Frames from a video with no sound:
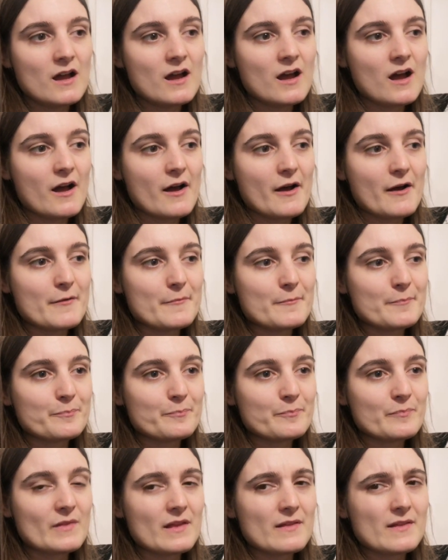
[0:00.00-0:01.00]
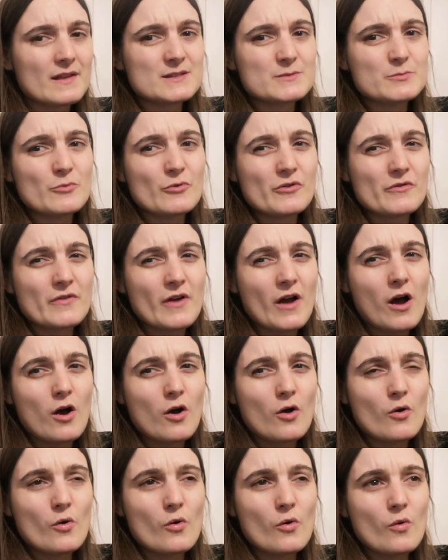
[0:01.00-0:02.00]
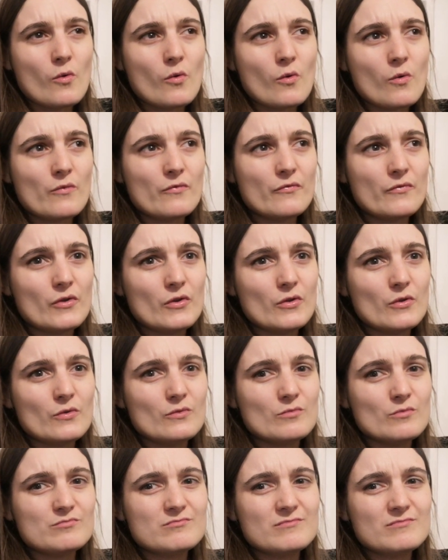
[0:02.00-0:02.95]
That's more of a whole food.